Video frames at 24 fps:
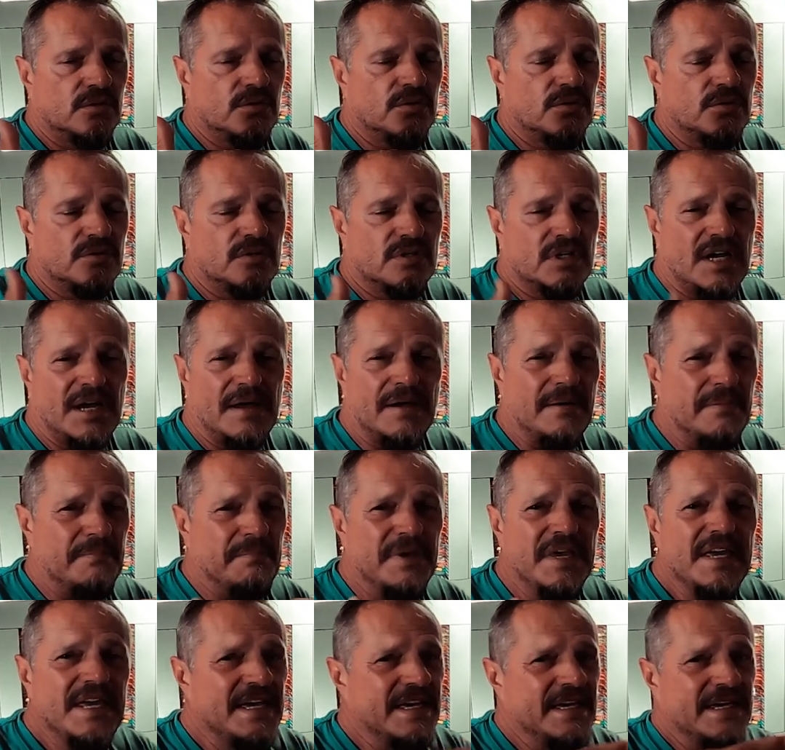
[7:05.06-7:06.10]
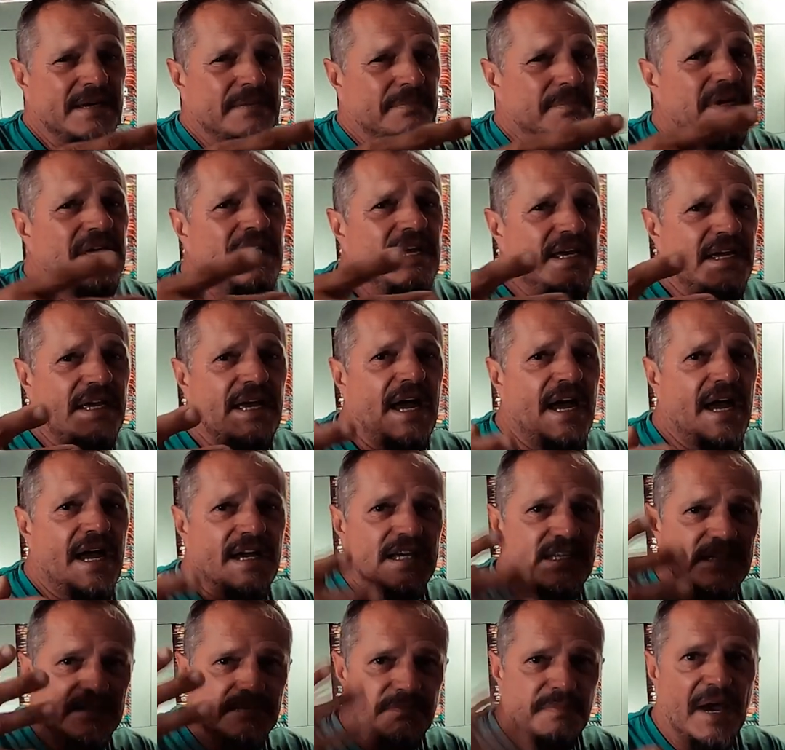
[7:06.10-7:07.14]
or a big, big
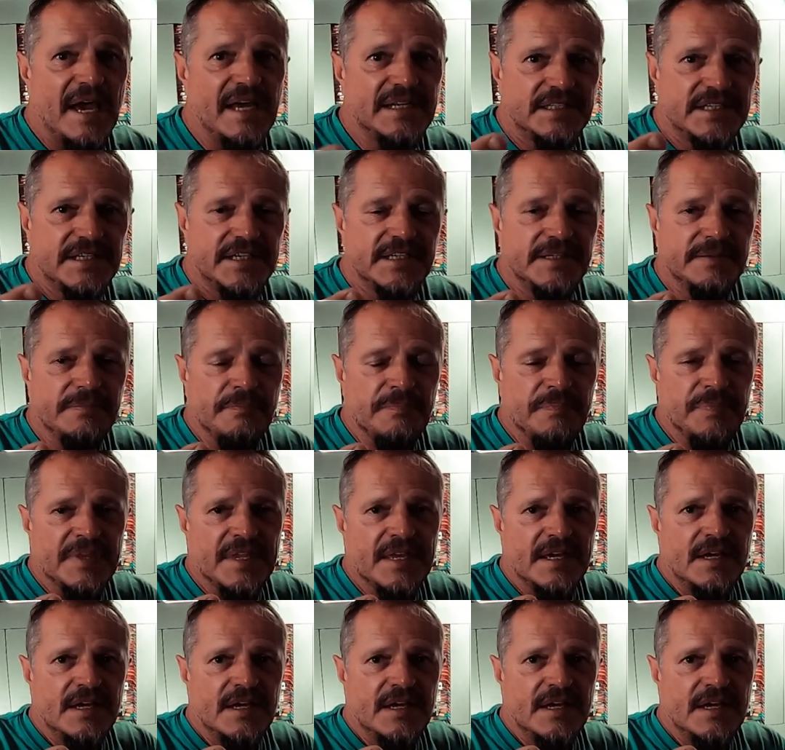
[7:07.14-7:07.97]
ass battery.